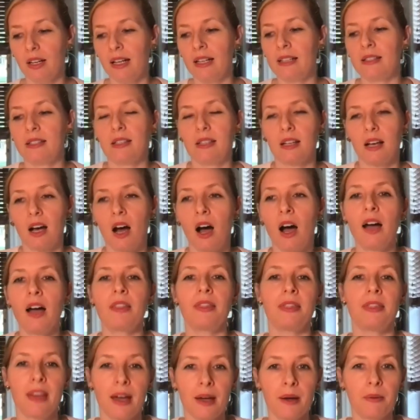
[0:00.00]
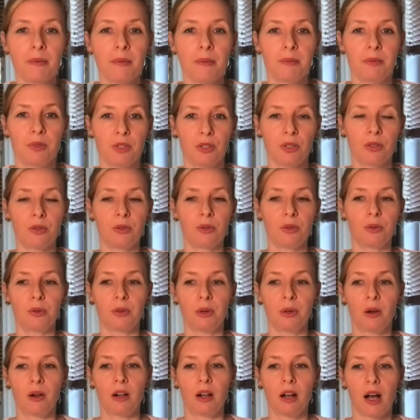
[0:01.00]
it's on them
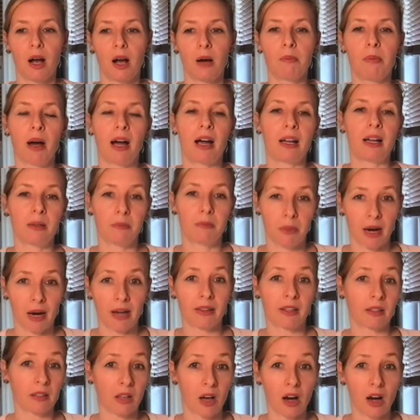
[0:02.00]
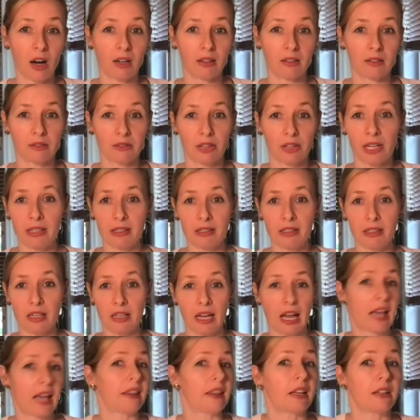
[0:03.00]
to abide by the law, right?
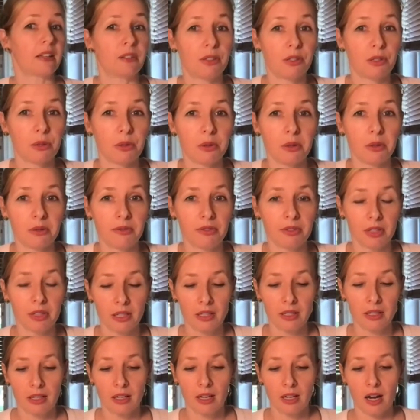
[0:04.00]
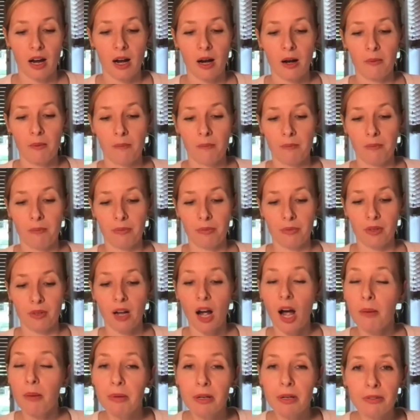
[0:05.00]
And that's true of um,
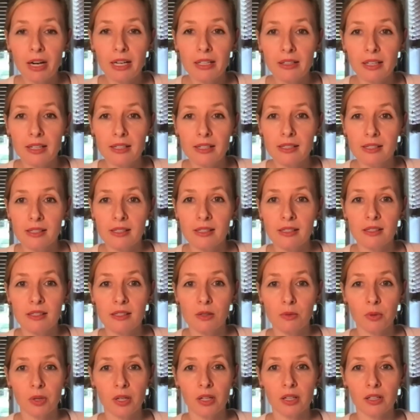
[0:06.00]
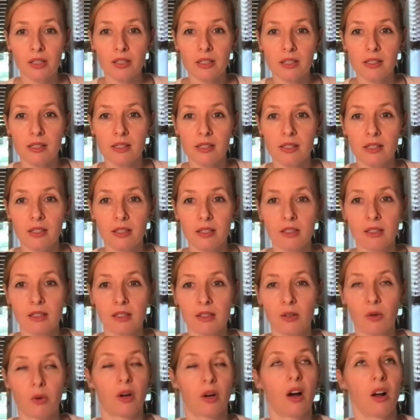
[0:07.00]
copyright licensed works
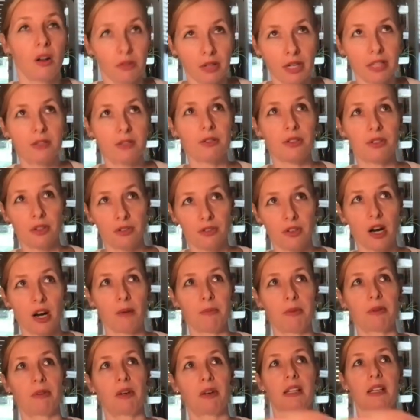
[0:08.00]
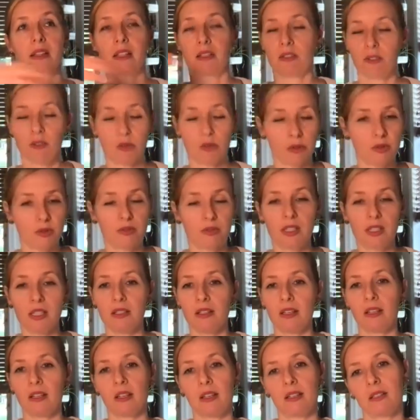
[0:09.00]
or all rights reserved copyright. That's true of
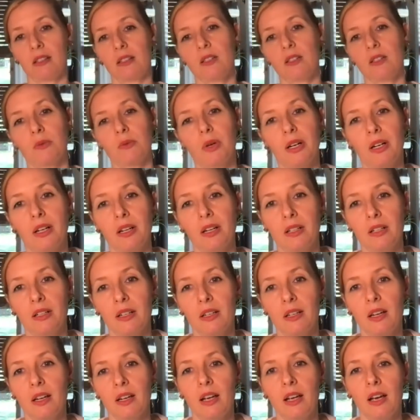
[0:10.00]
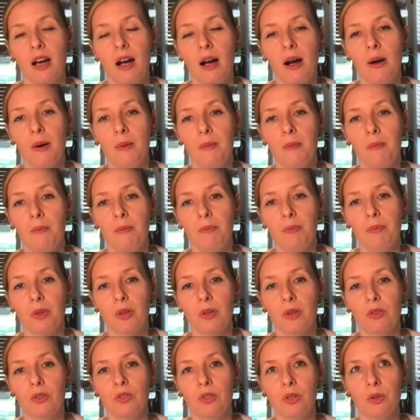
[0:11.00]
CC licensed work. Um,
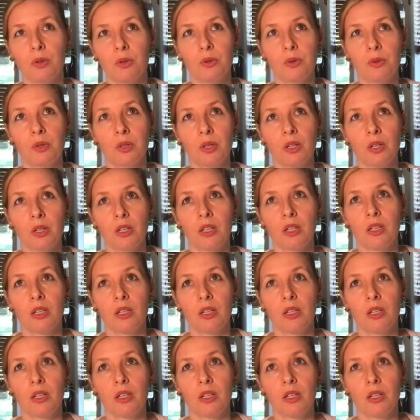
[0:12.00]
so